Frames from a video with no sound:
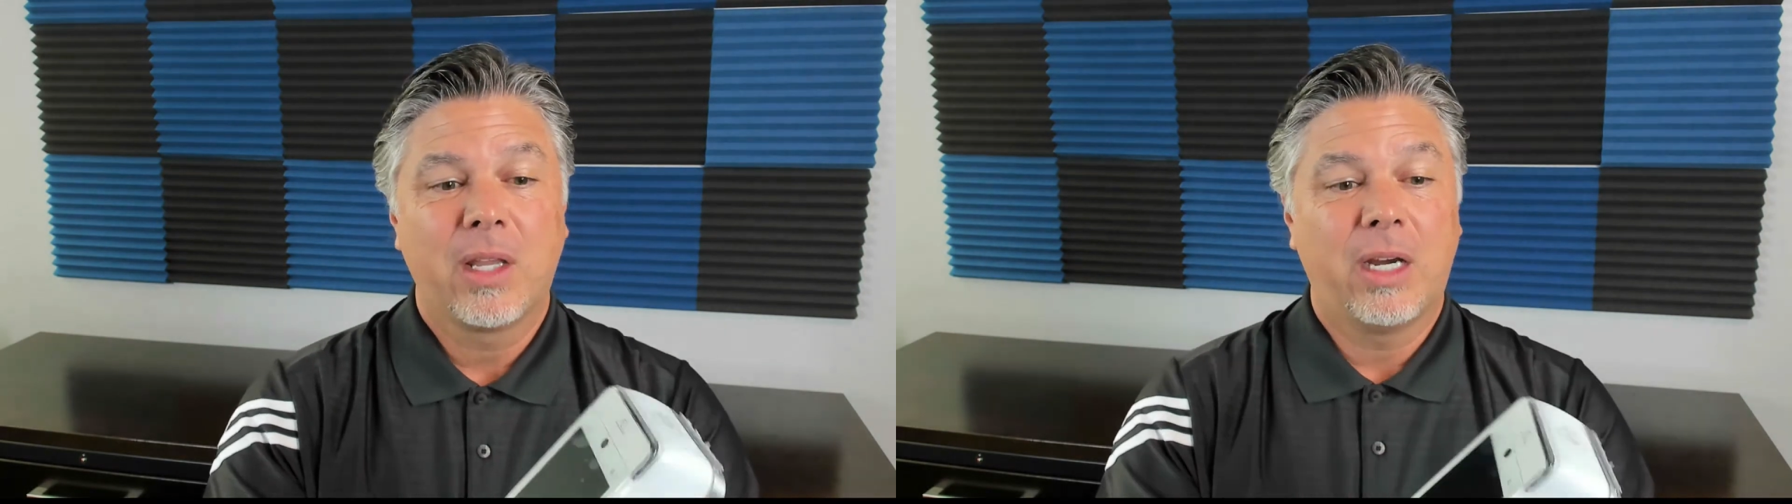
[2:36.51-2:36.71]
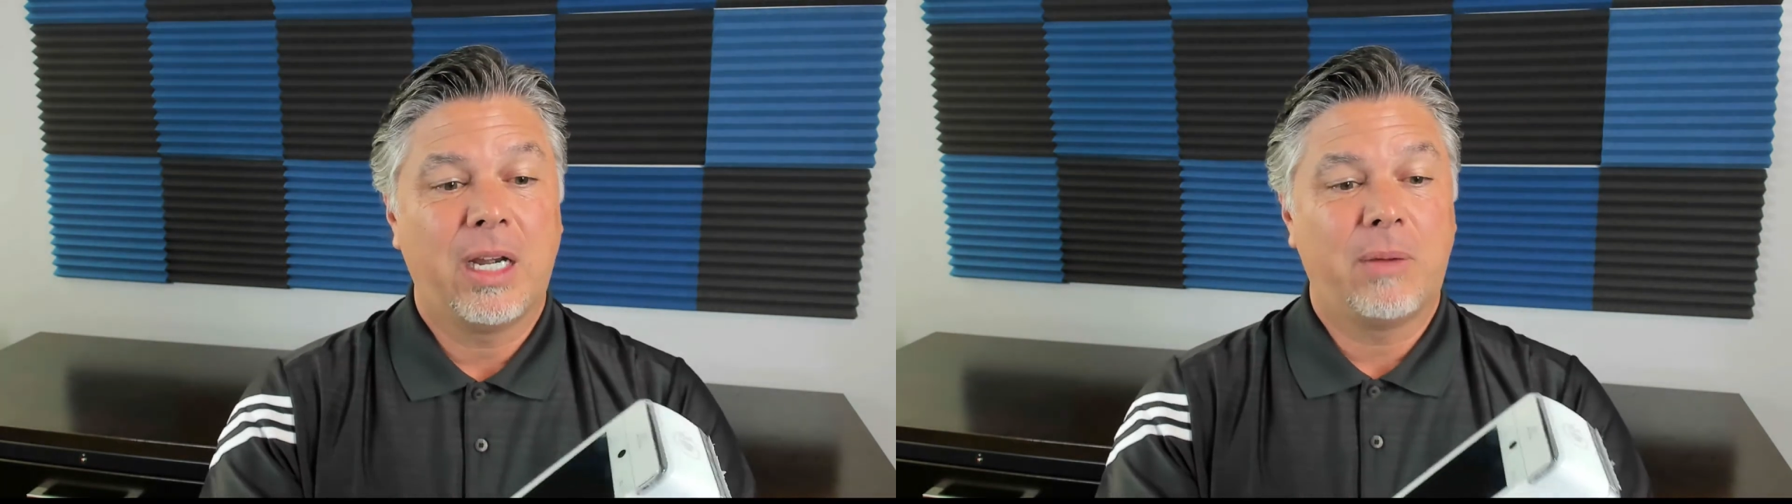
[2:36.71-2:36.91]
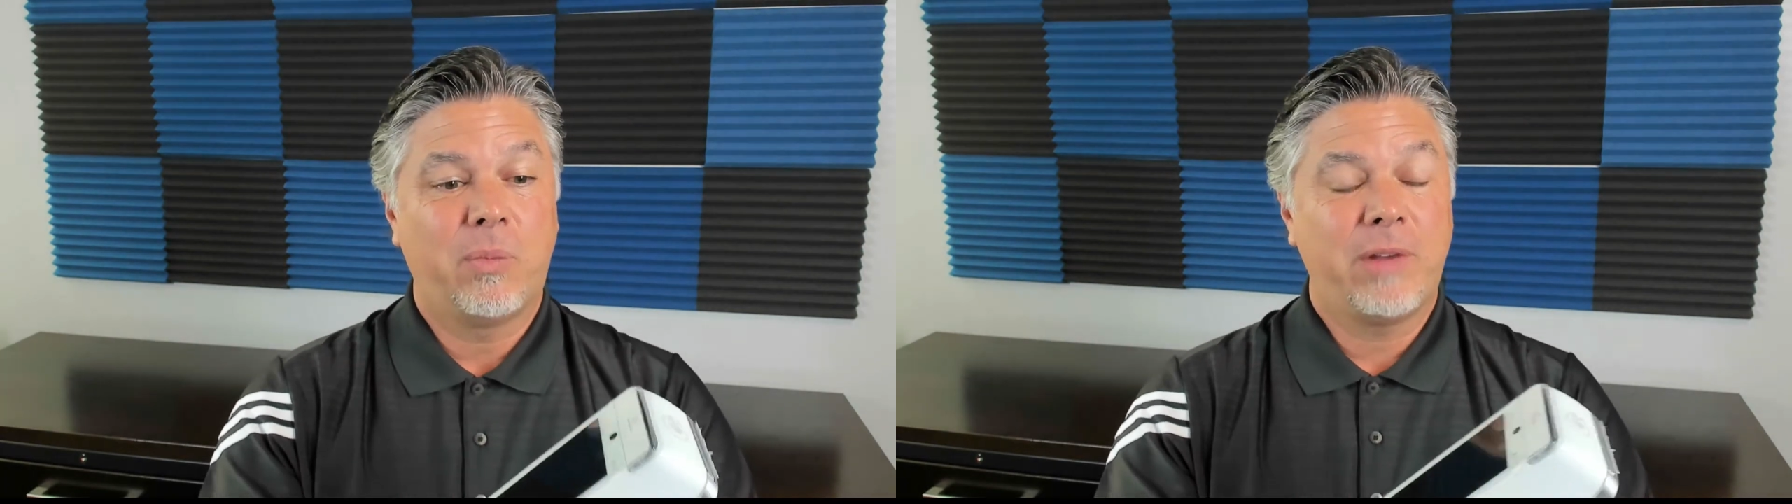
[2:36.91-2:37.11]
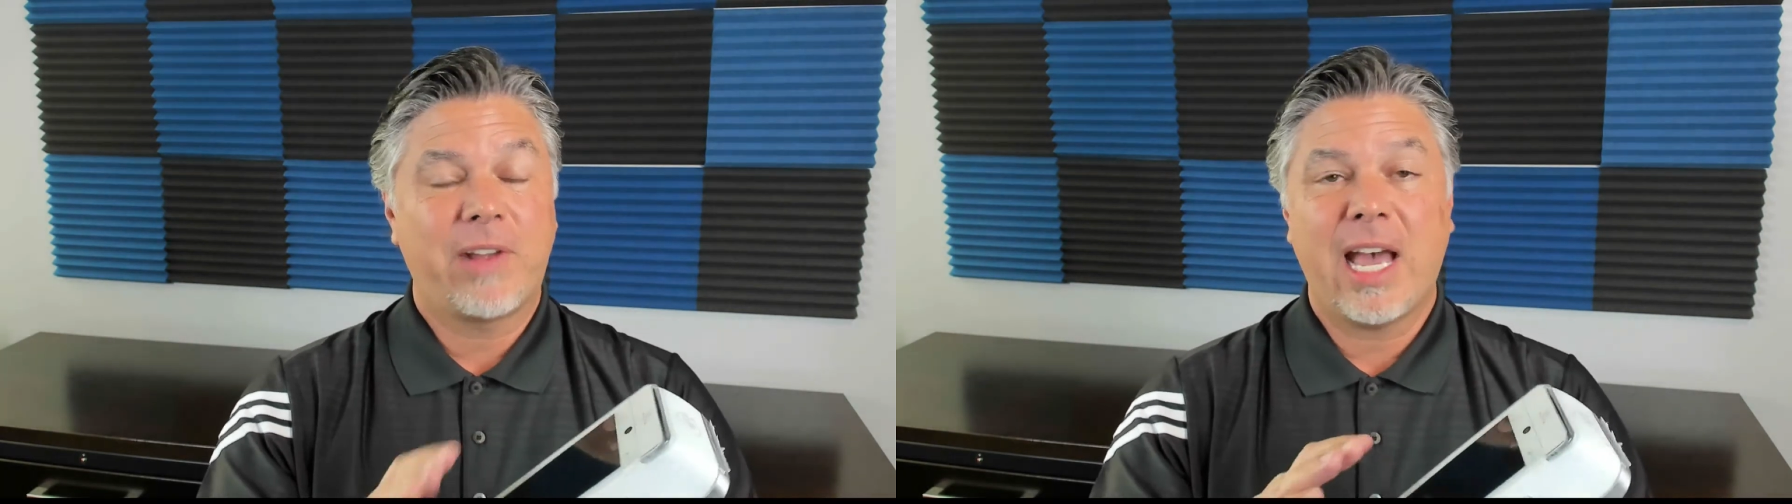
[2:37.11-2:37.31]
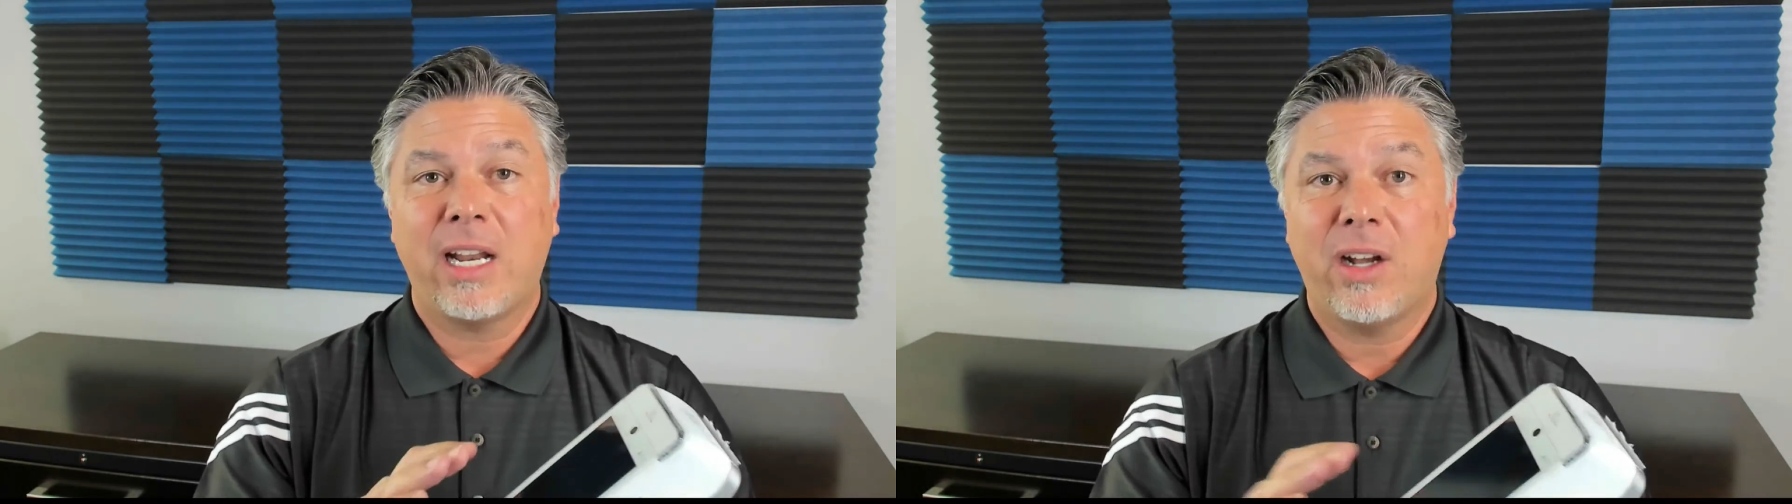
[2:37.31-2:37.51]
Um, we've
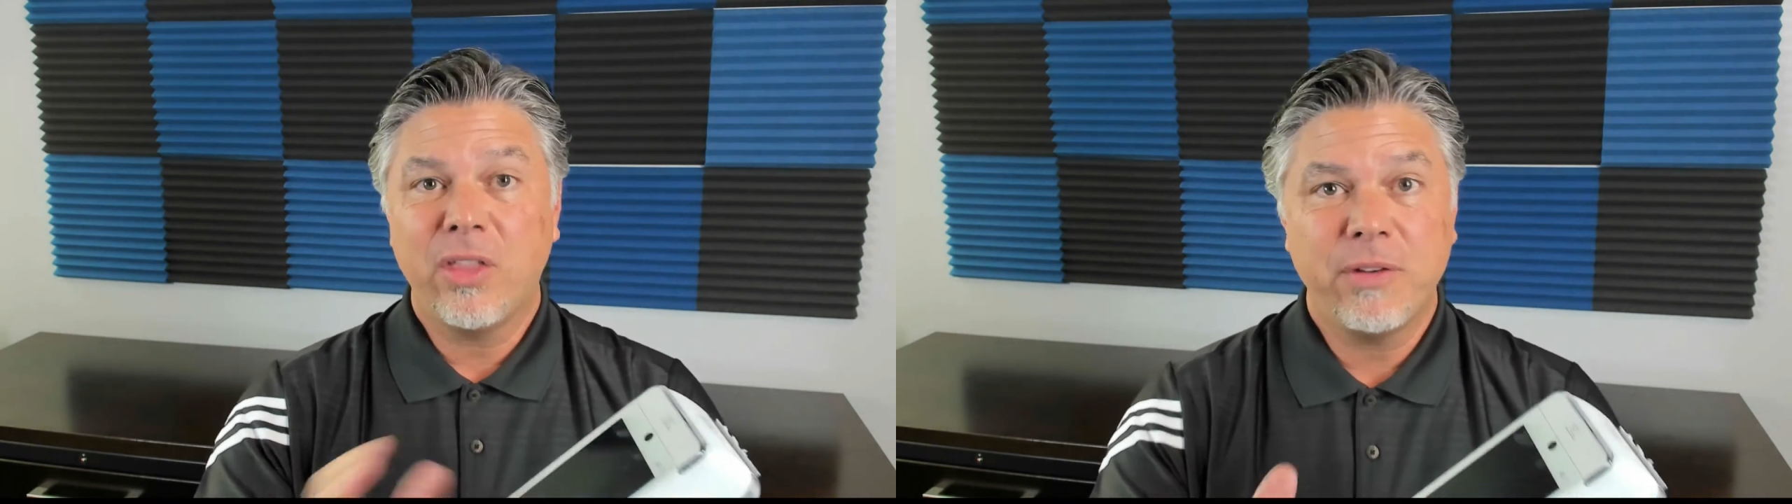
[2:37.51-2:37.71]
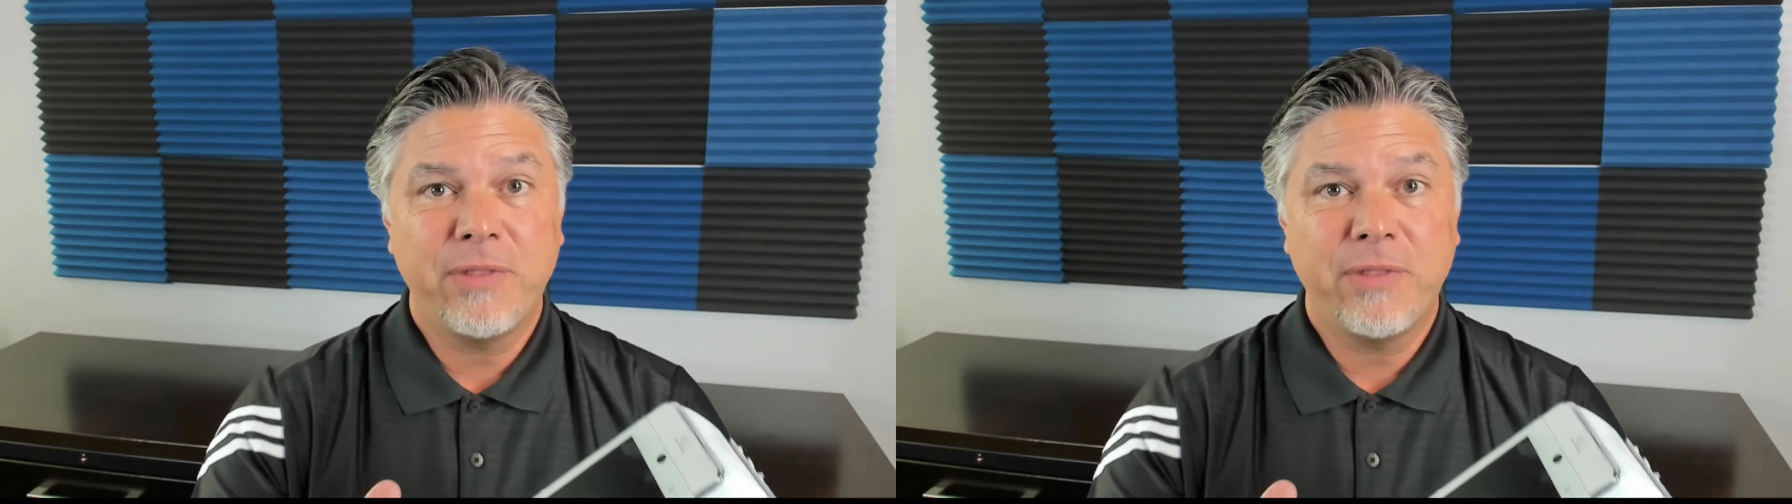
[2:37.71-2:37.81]
got other